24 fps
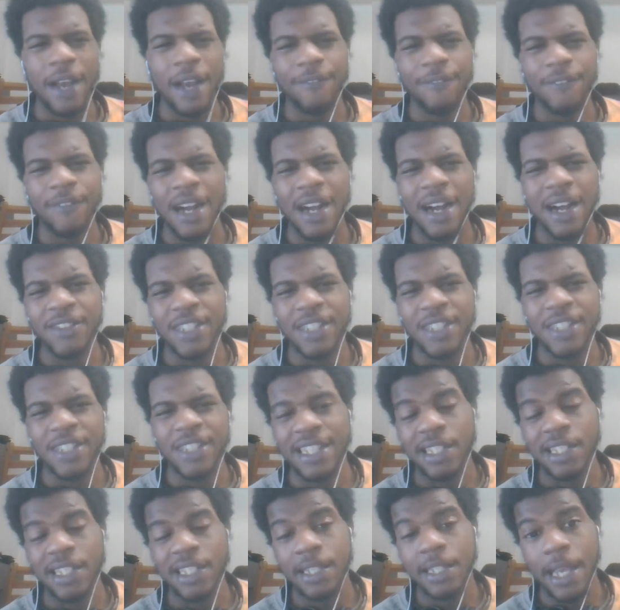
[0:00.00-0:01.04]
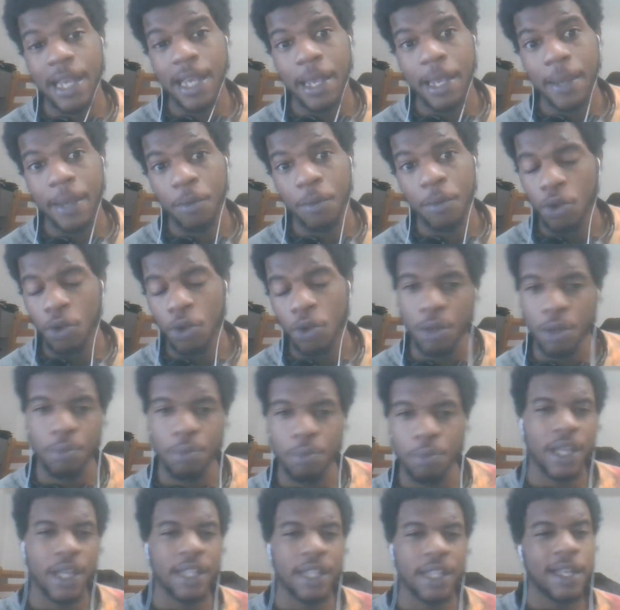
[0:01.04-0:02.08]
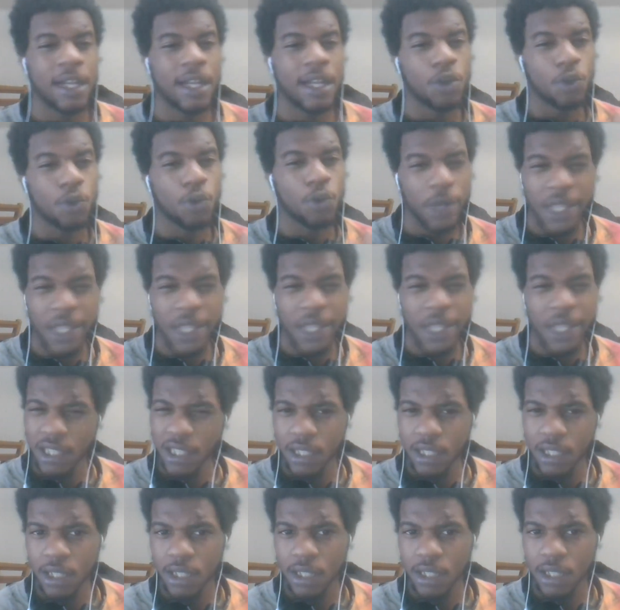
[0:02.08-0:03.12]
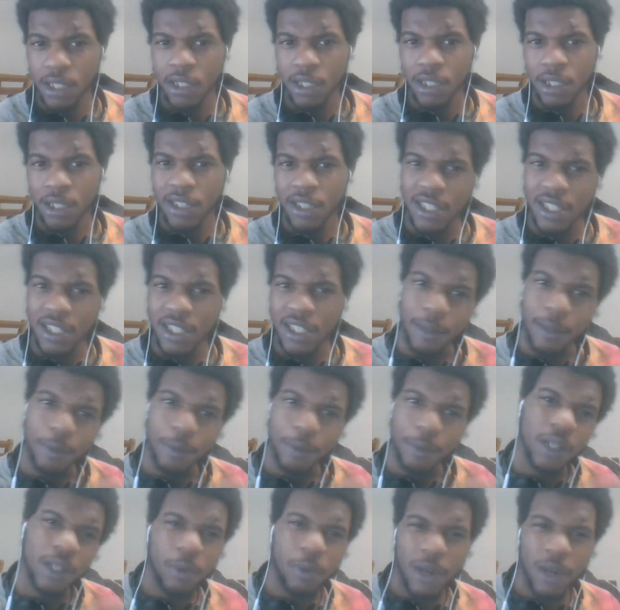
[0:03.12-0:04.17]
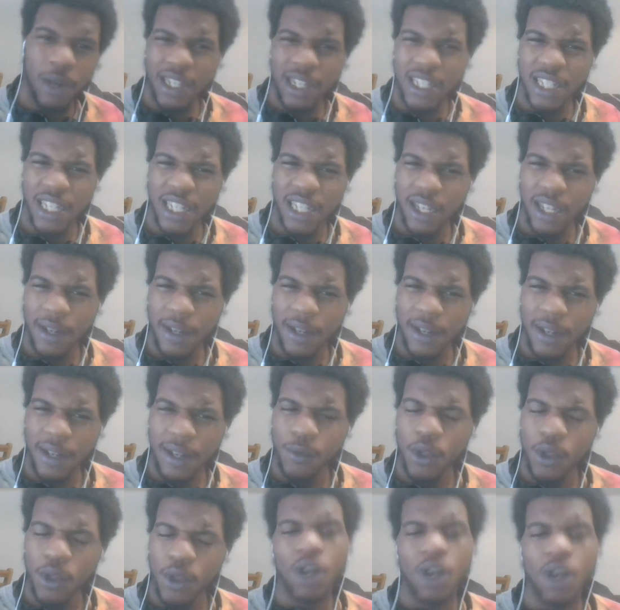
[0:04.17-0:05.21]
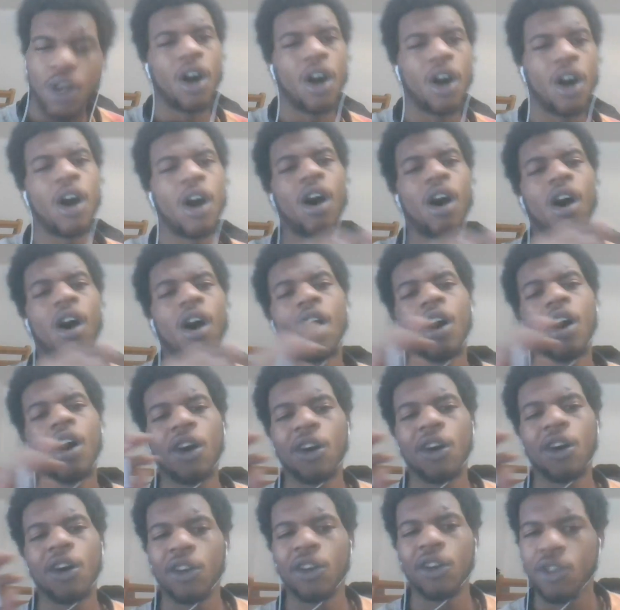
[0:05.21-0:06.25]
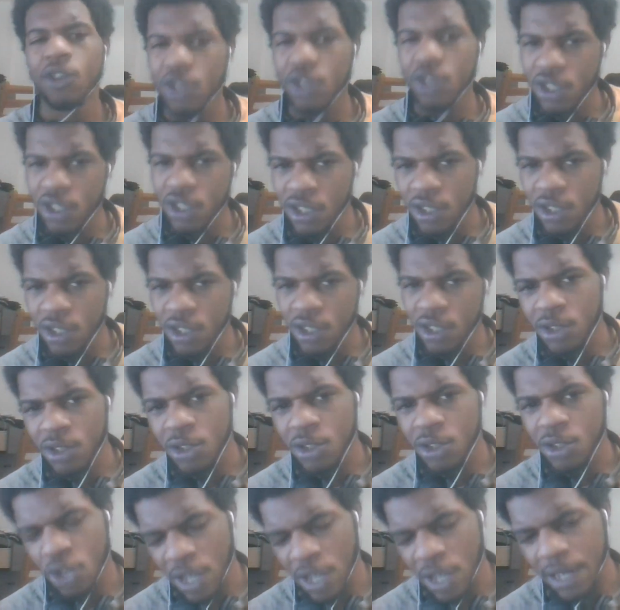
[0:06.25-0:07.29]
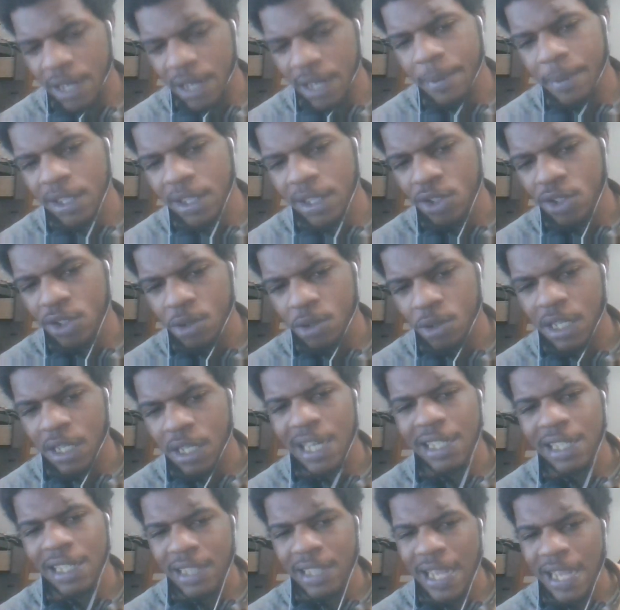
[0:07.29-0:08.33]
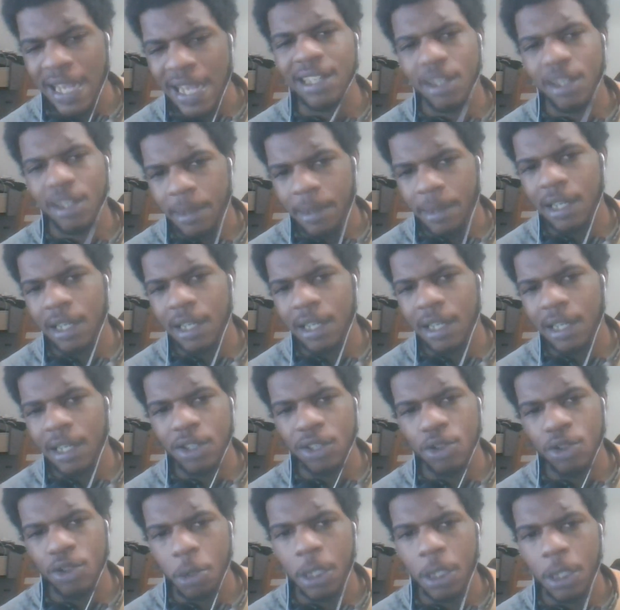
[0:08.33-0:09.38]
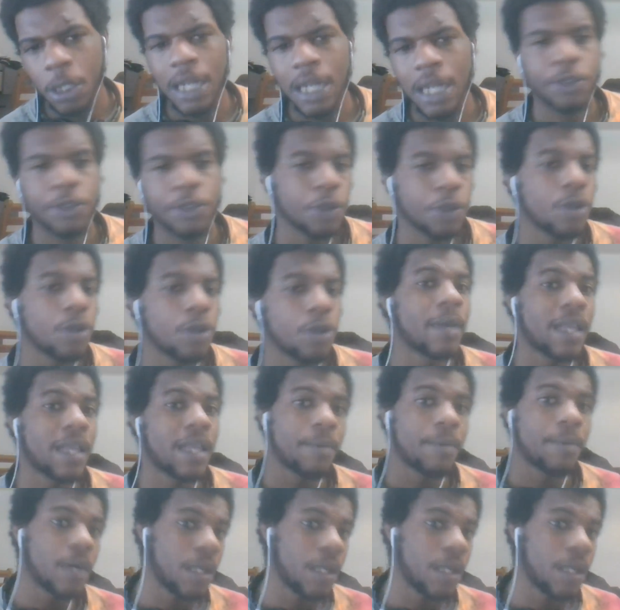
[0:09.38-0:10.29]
5 chats a day. You can break it down in weeks to complete a project, or you could try to make the $20. Ask somebody to make the $20 so you can make your money